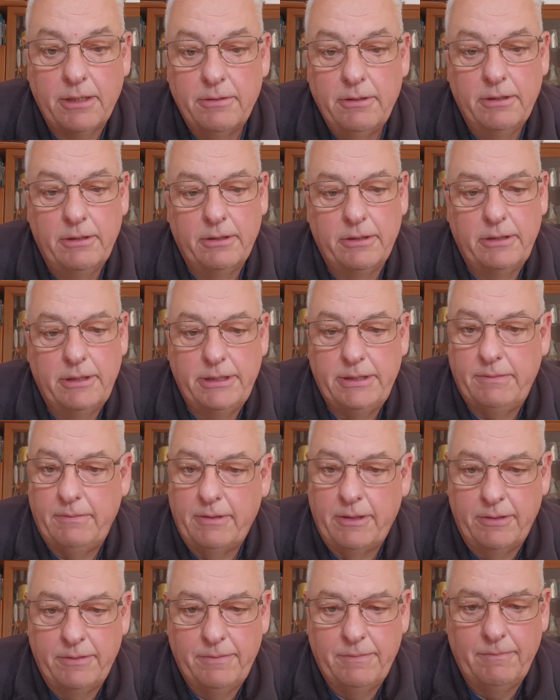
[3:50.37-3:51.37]
and
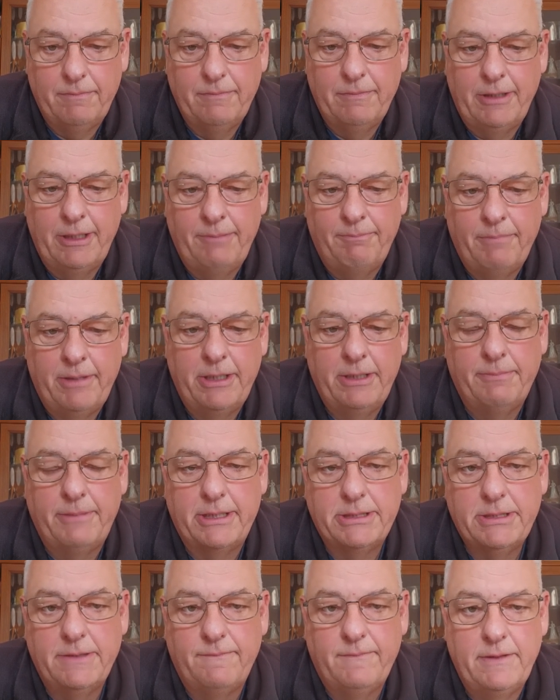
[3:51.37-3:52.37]
it made a
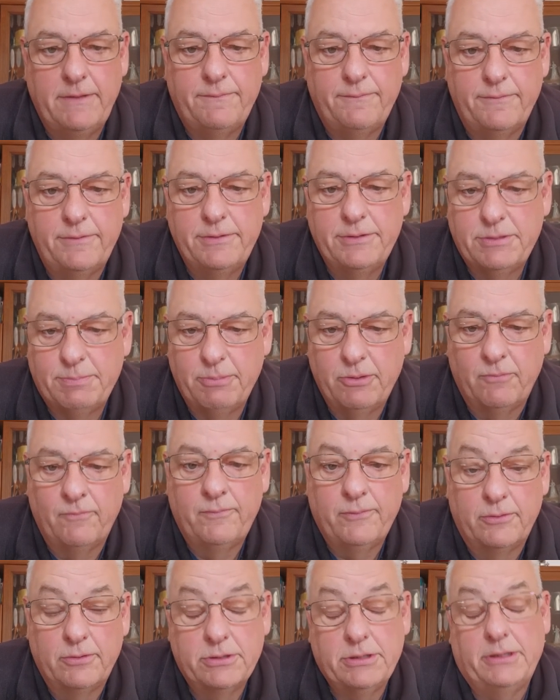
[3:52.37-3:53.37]
massive difference, but
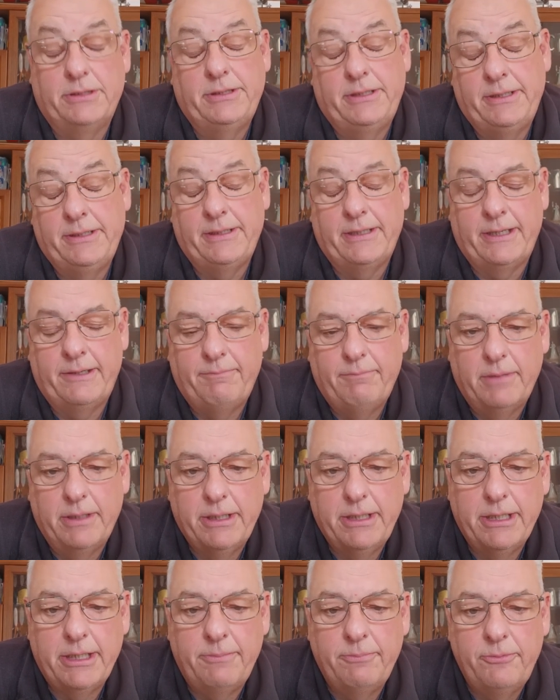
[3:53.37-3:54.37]
unfortunately didn't have my
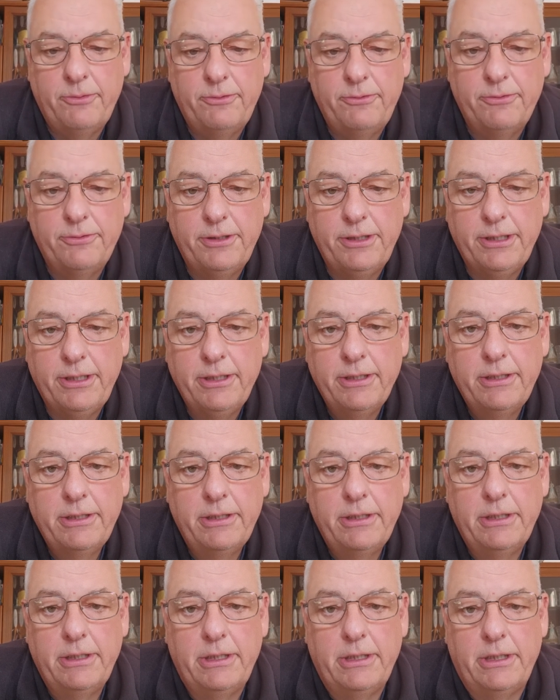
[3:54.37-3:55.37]
camera running.
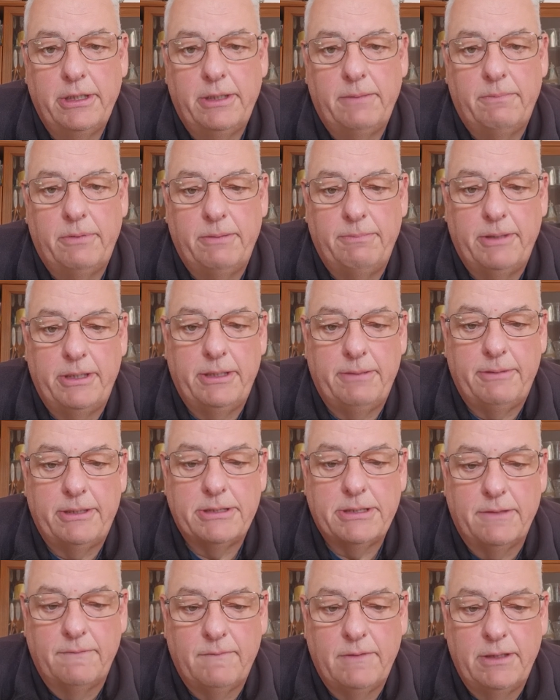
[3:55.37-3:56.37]
But it made a
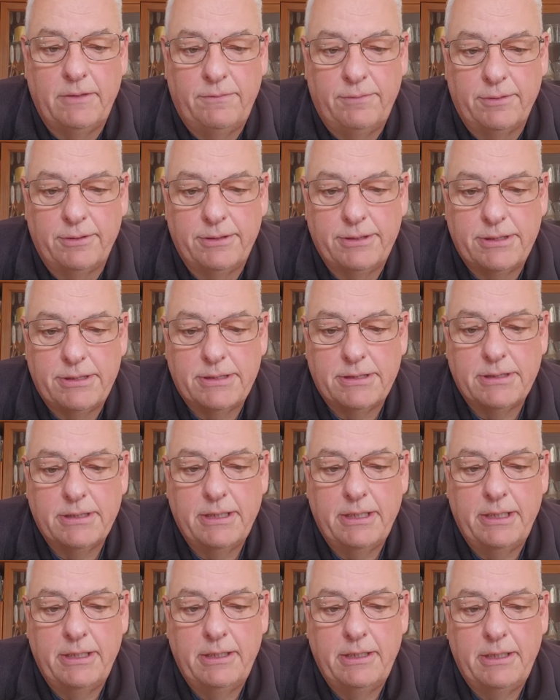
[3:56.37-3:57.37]
massive difference
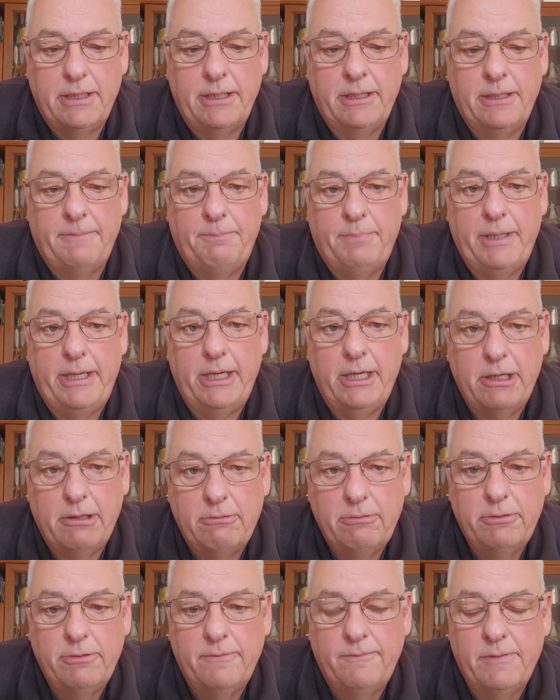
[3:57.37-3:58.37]
in the
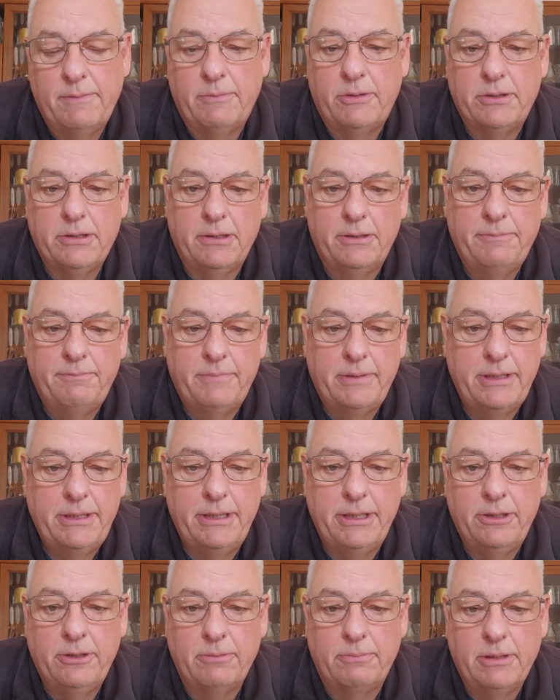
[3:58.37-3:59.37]
power of the model and made
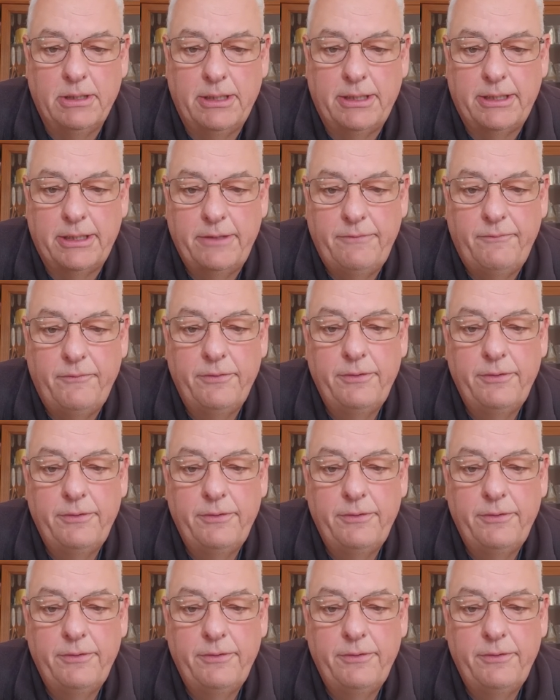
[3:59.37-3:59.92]
it come alive.